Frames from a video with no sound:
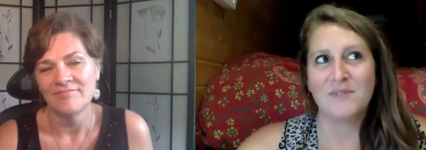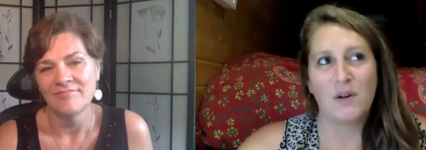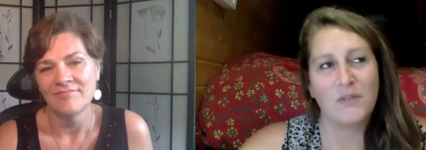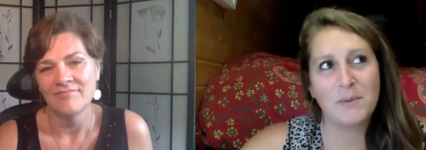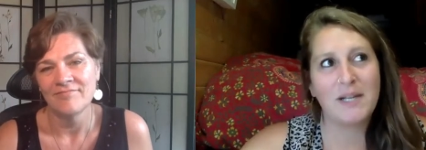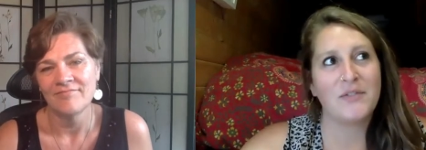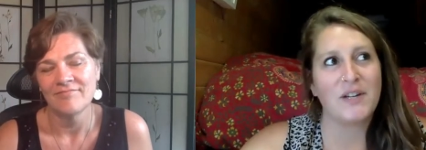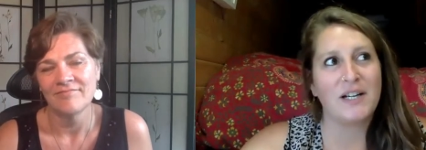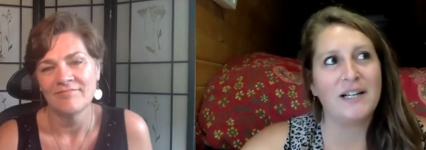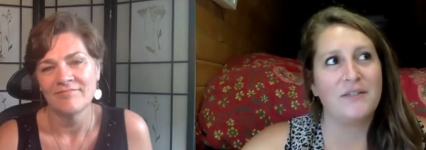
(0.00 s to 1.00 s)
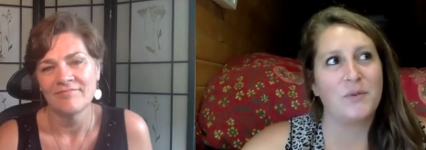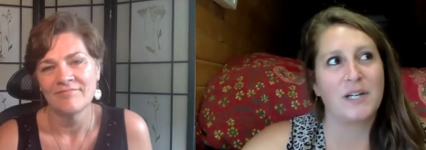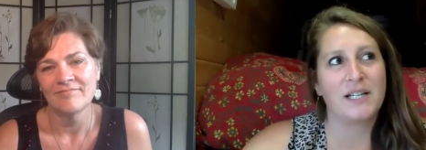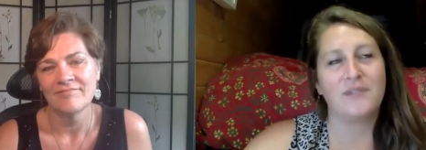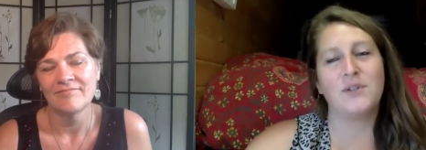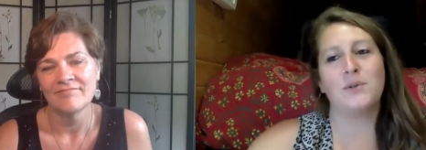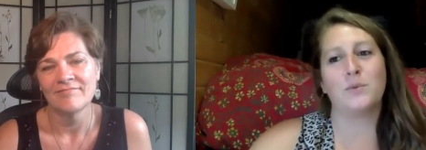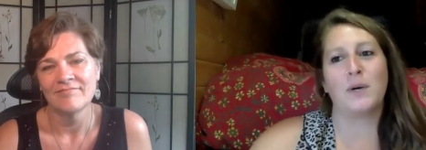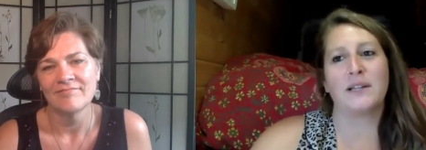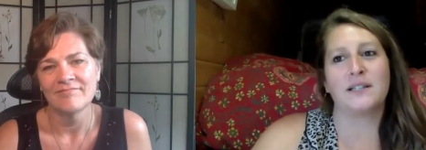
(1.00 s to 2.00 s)
Speaker 1: So everyone out there, if we're going to give you
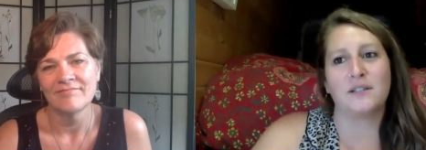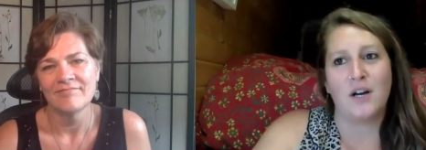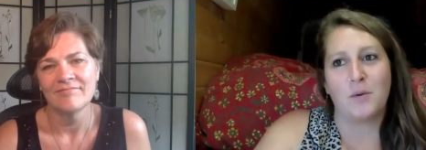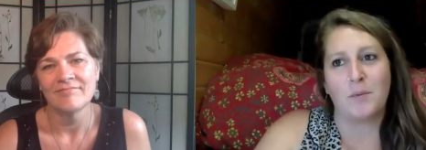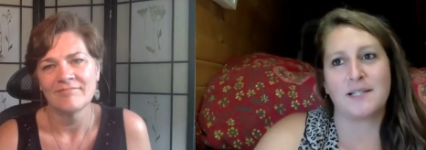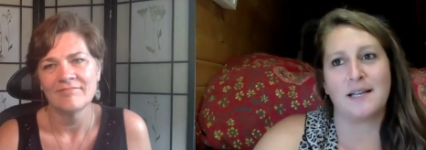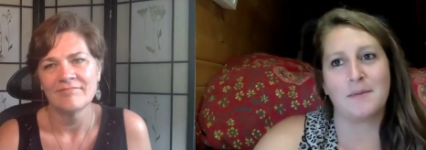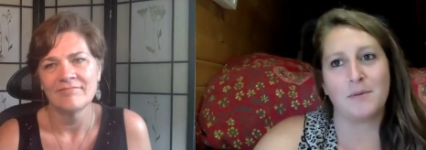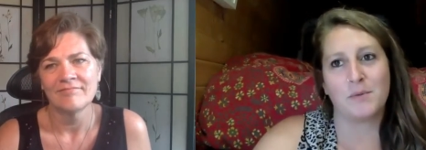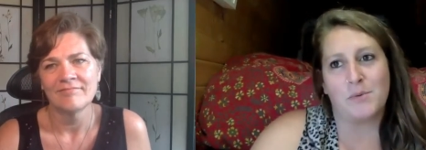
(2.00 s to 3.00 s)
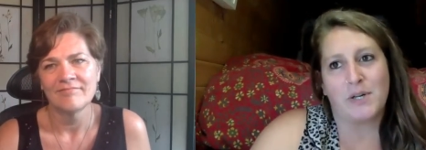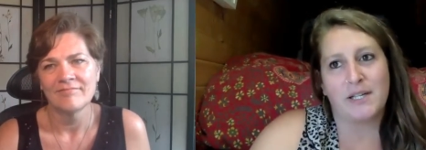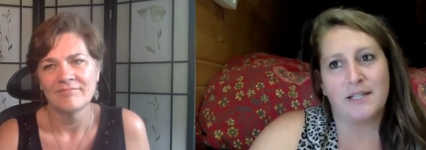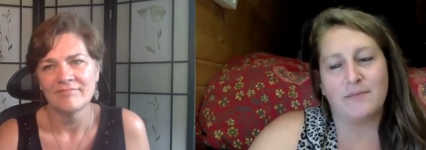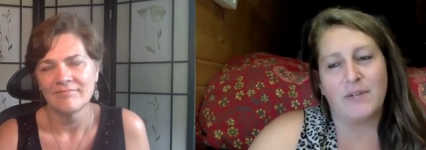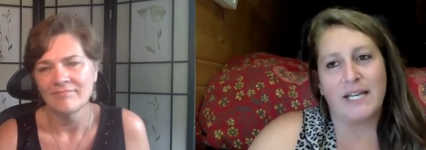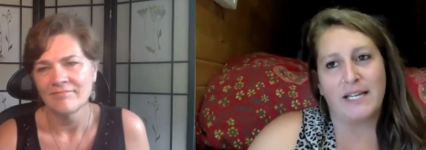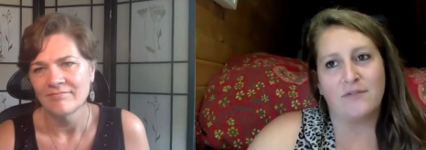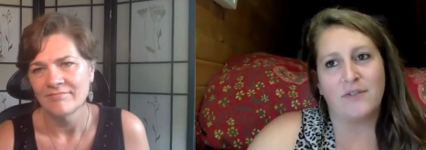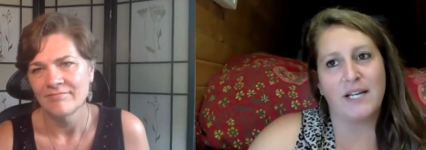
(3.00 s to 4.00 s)
a one little homework assignment, which we're going to
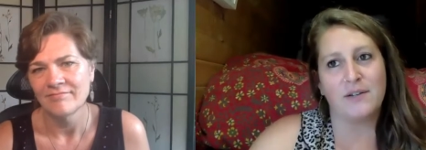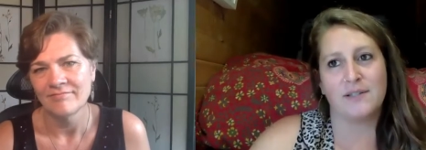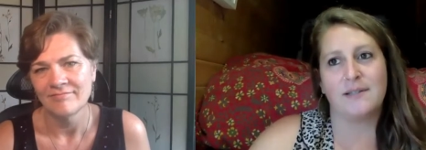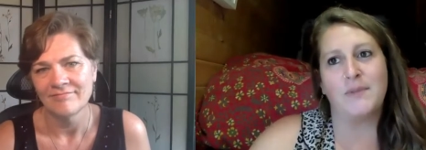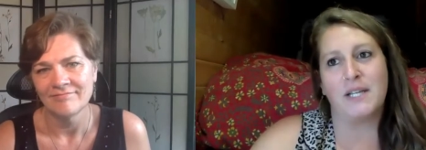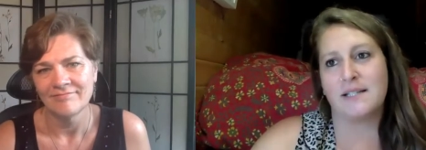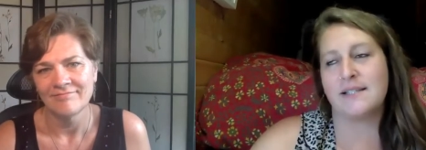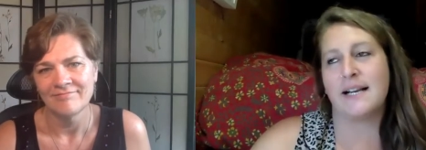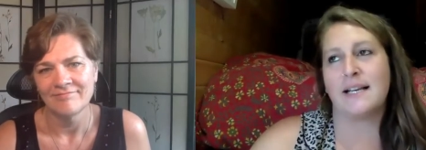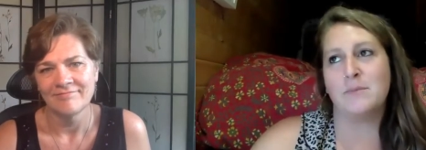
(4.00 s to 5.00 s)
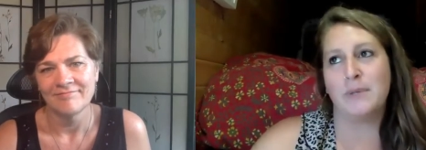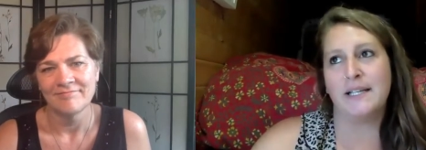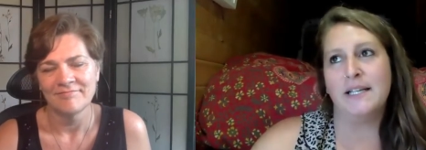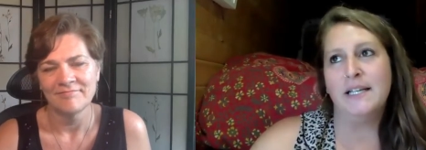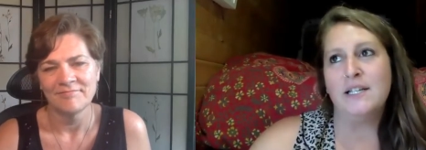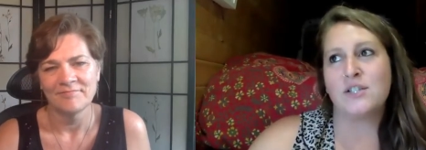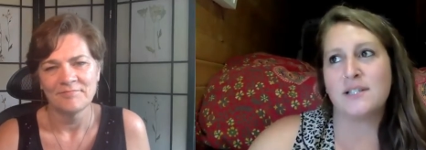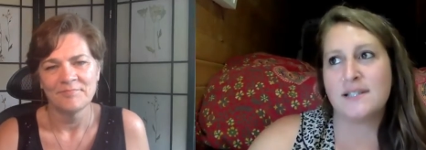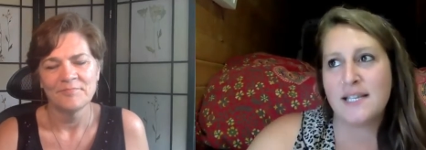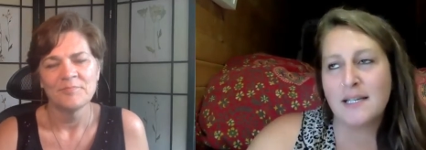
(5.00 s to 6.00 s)
like invite you to something in a second, but
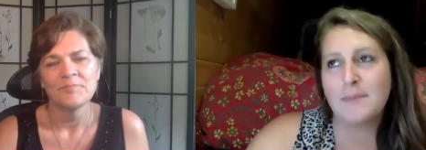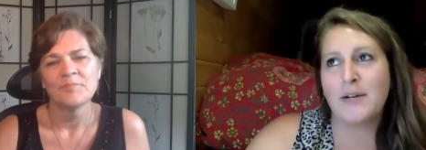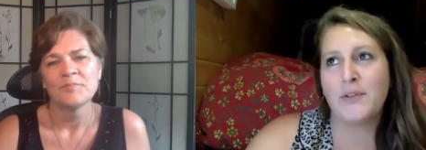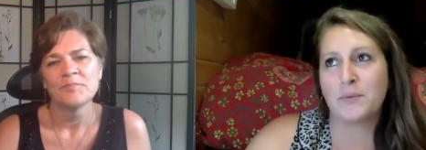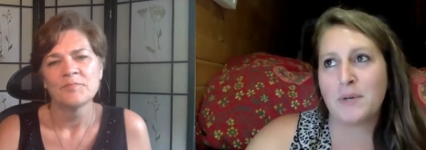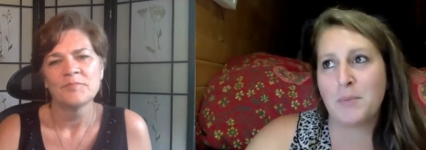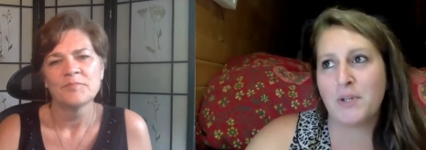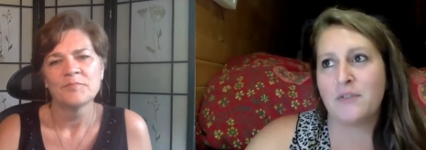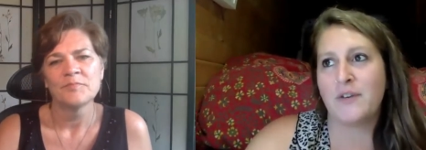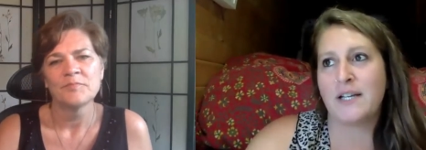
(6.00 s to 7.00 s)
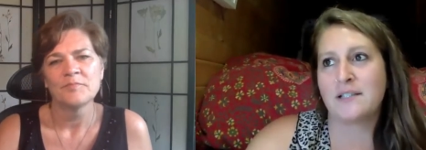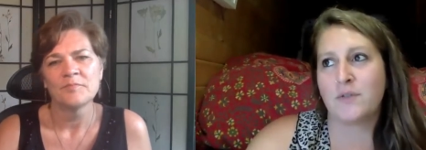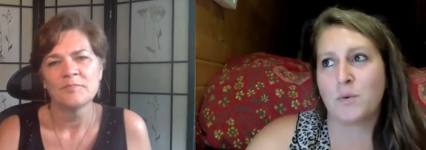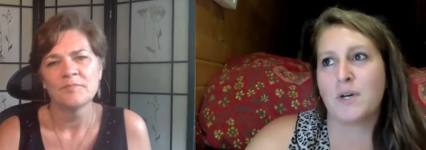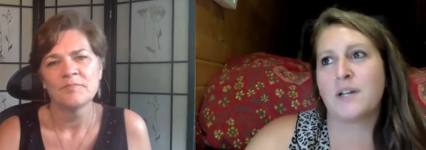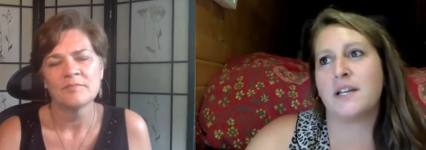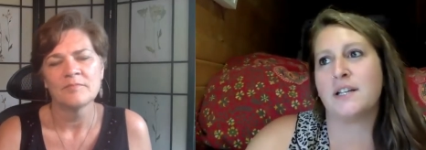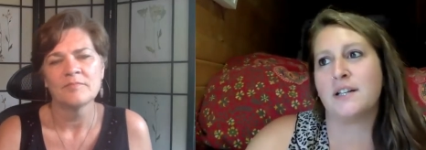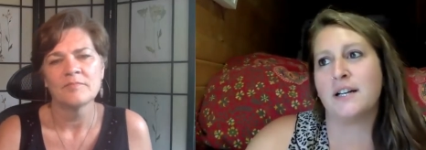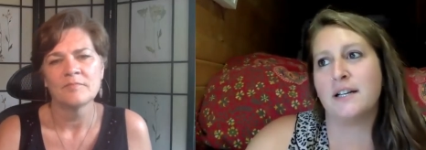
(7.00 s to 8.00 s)
just think about the ripple effect of the work
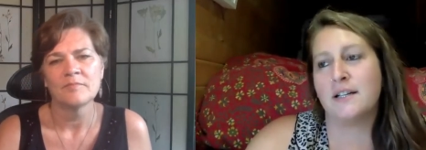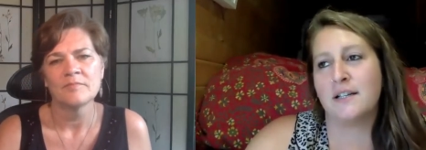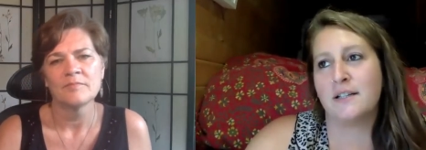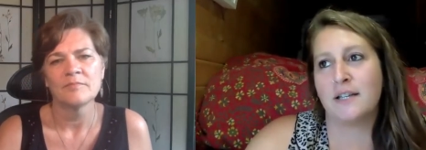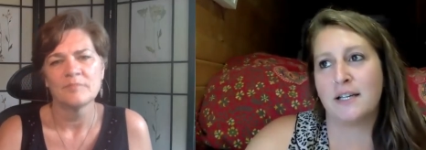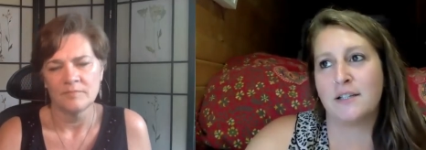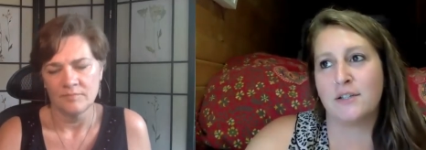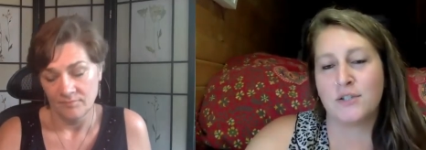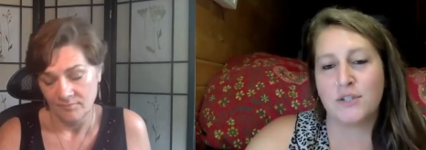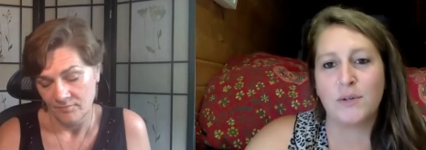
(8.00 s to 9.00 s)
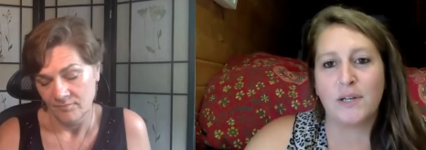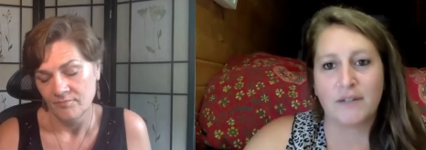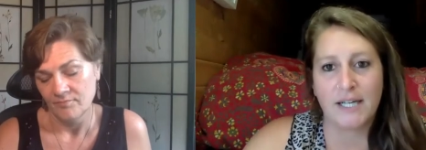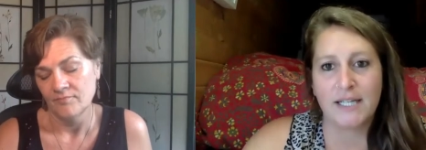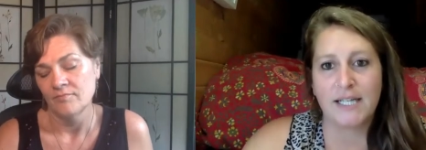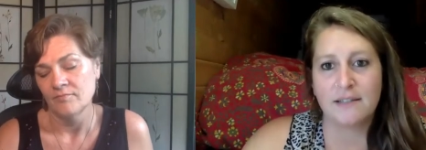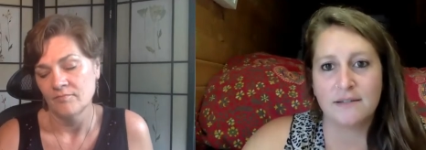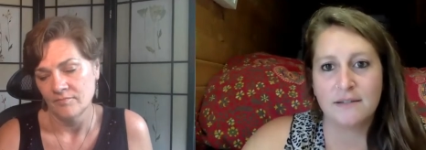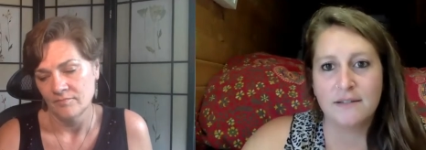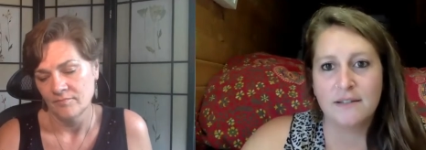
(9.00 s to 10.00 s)
that you're that you're doing right
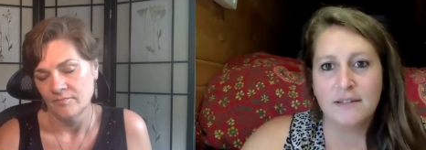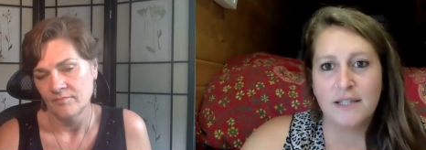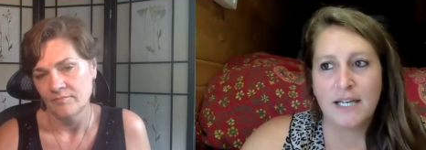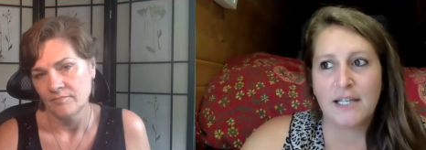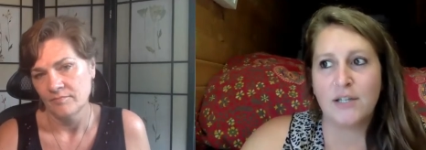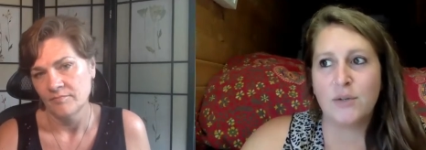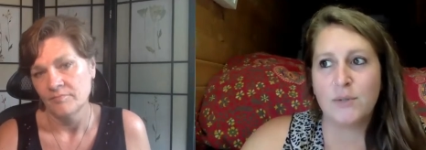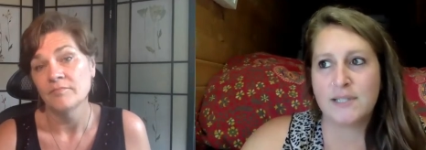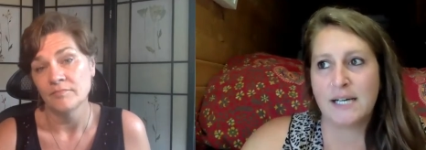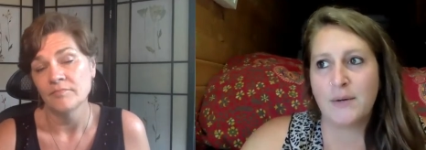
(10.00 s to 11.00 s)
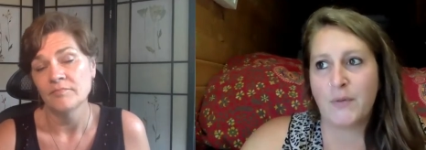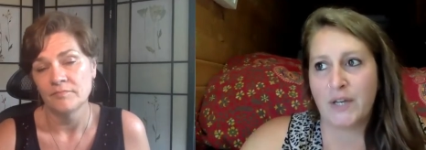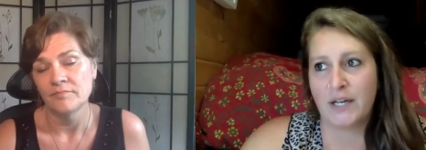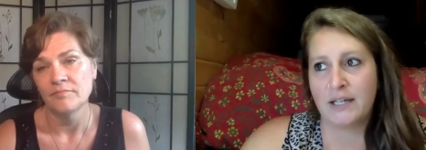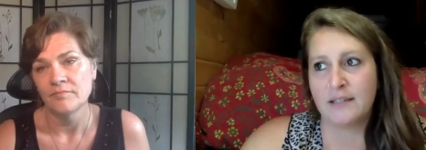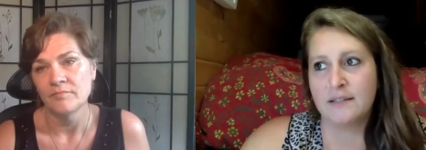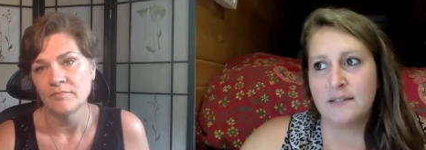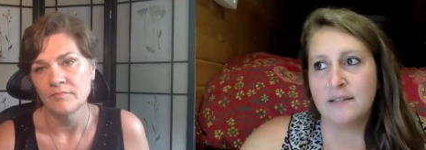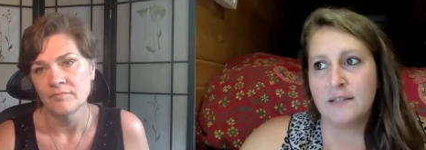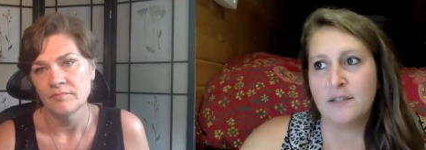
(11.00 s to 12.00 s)
now and who is mm-hmm. out there
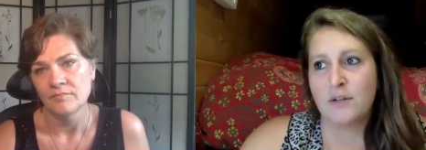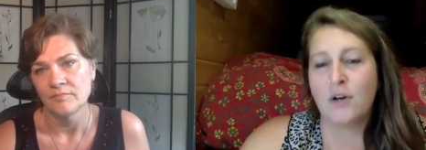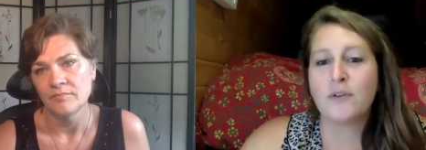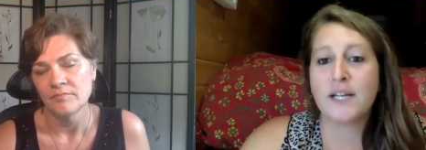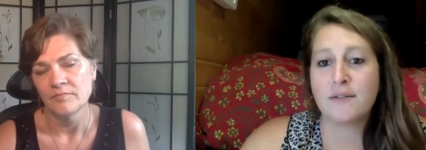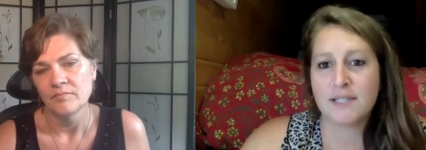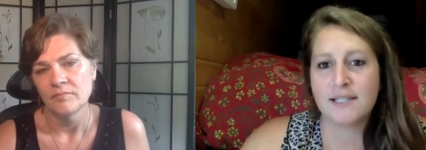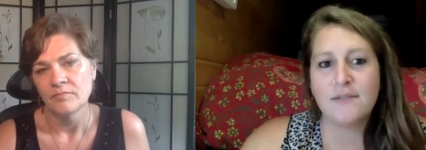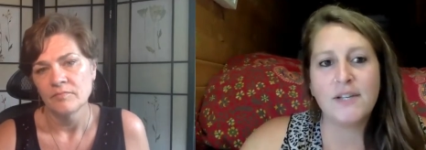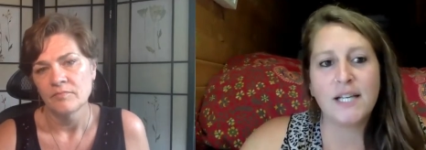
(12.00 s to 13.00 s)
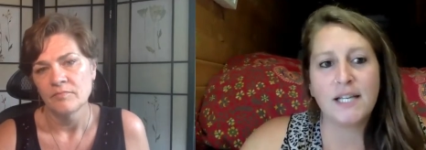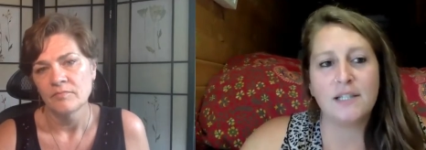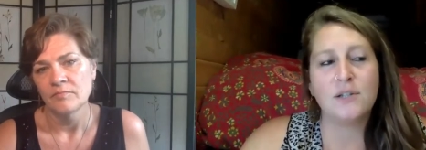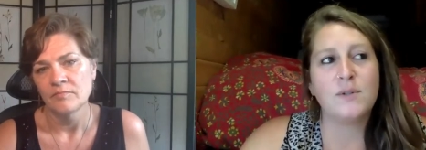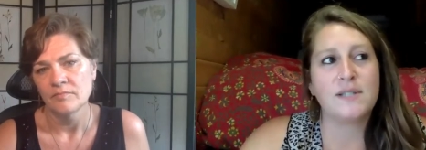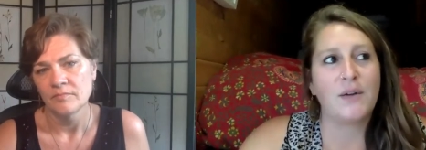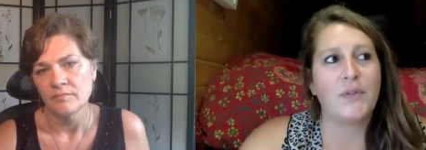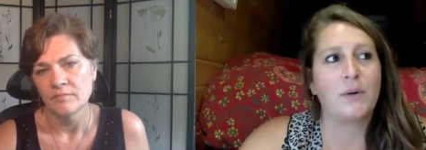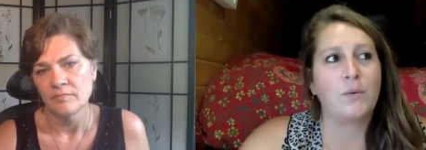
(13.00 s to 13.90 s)
already receiving it and who is out